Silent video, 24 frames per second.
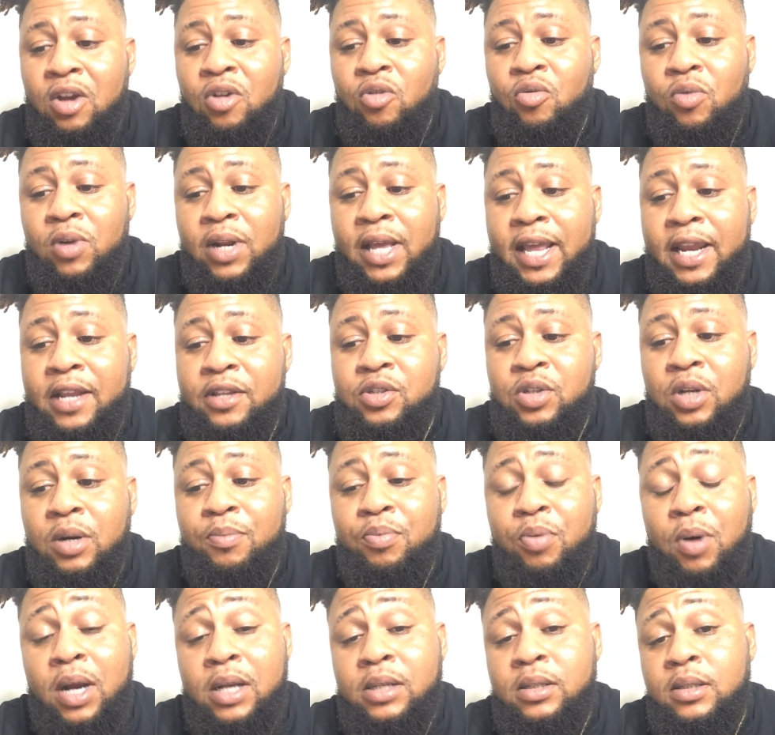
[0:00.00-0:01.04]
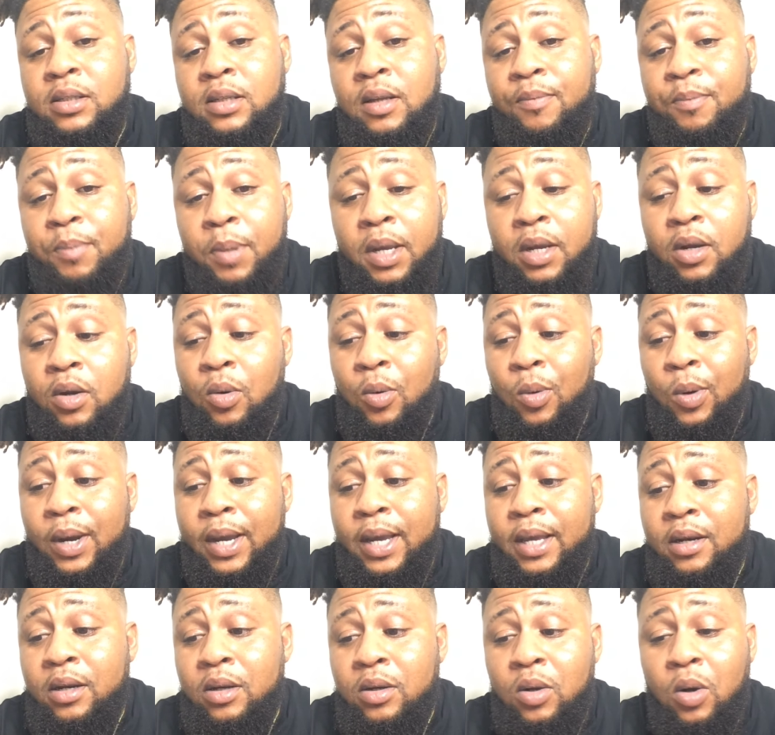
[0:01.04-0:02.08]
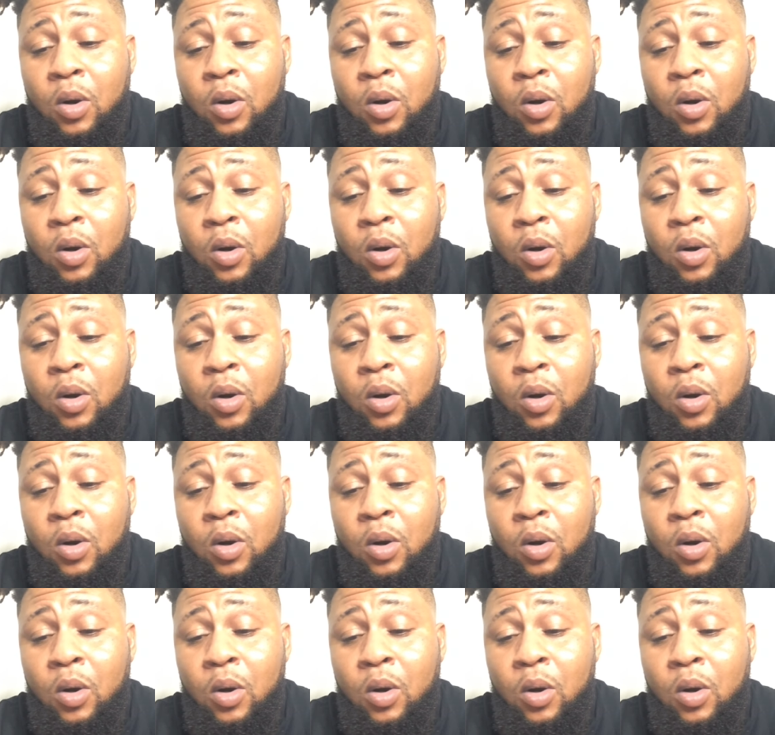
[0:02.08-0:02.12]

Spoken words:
related to the prices of Bitcoin,